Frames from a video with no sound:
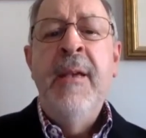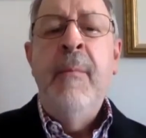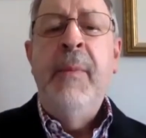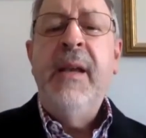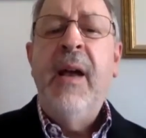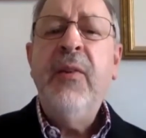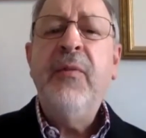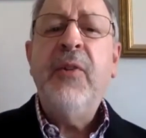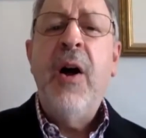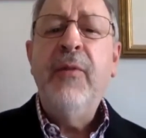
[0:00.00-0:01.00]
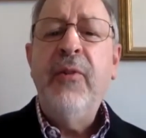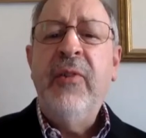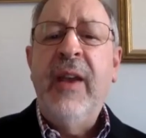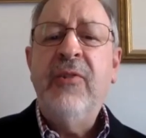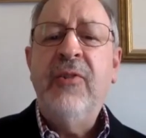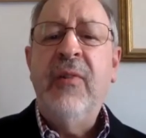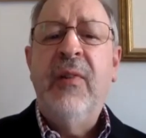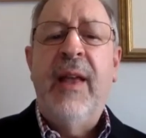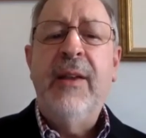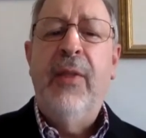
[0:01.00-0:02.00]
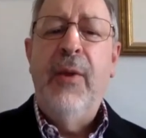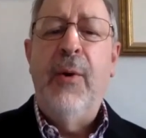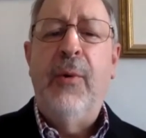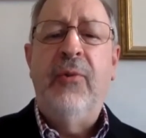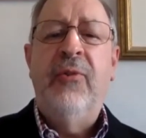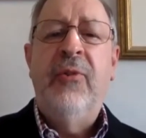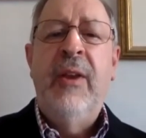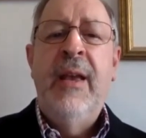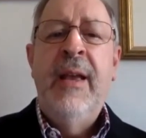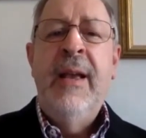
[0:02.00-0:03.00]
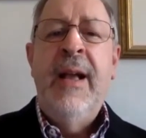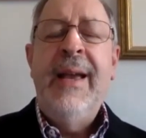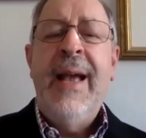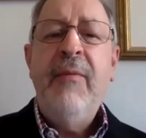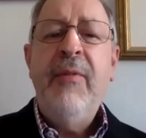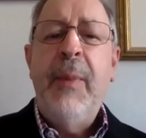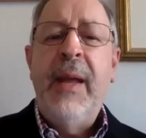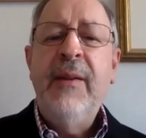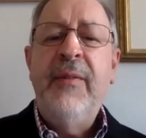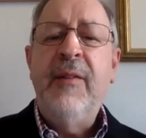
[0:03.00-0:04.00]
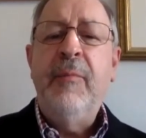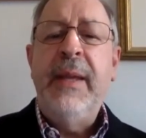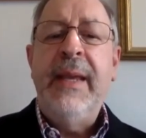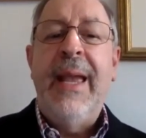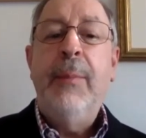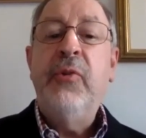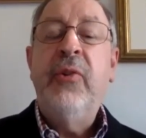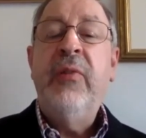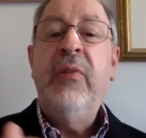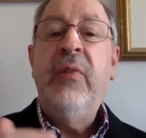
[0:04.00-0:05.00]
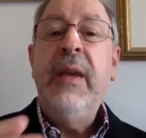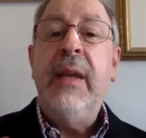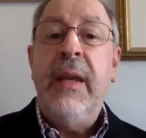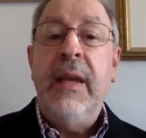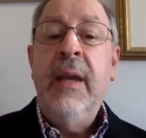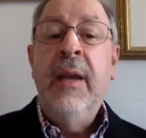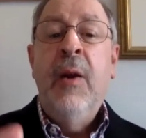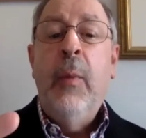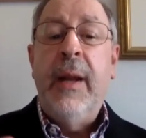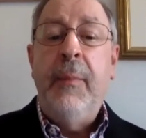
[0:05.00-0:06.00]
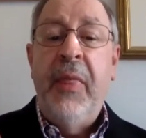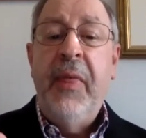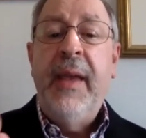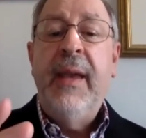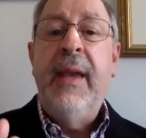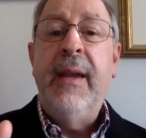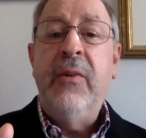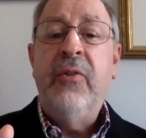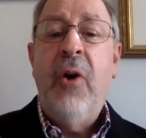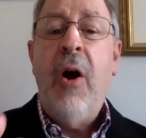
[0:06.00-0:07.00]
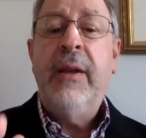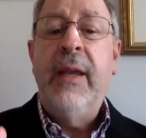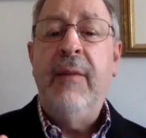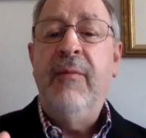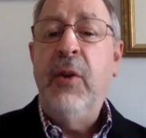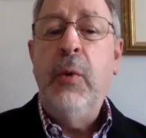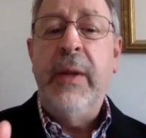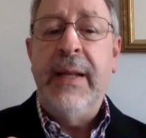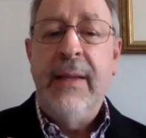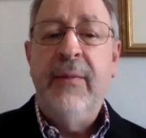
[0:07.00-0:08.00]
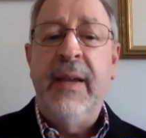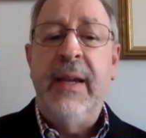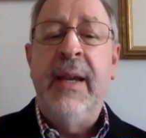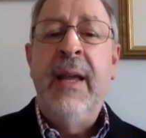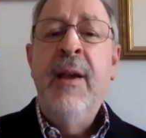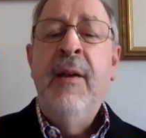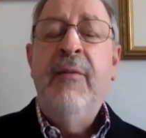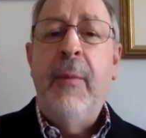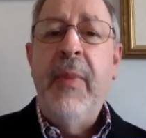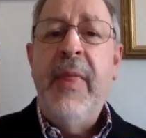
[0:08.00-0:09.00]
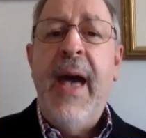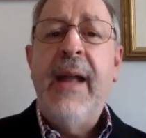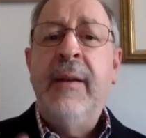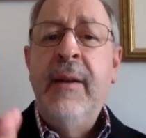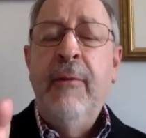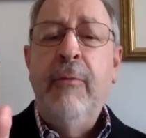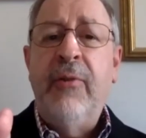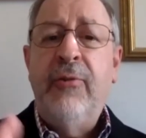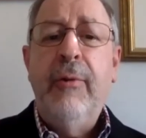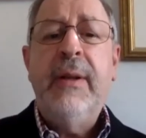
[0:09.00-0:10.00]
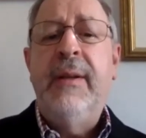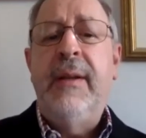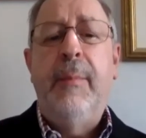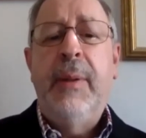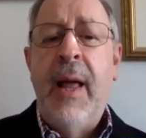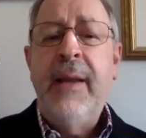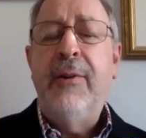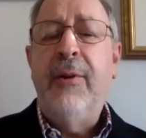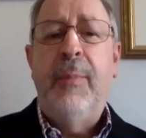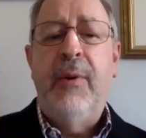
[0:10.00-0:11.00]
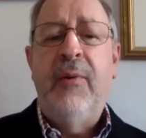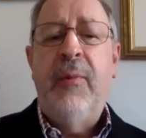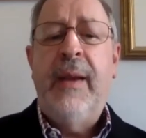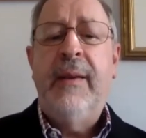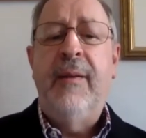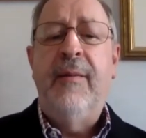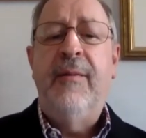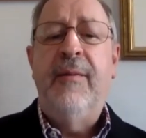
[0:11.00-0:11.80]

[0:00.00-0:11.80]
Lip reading: Because of conversations like those, I have the benefit of being able to see when I'm thinking, talking, viewing, living from that restricted, blinded perspective.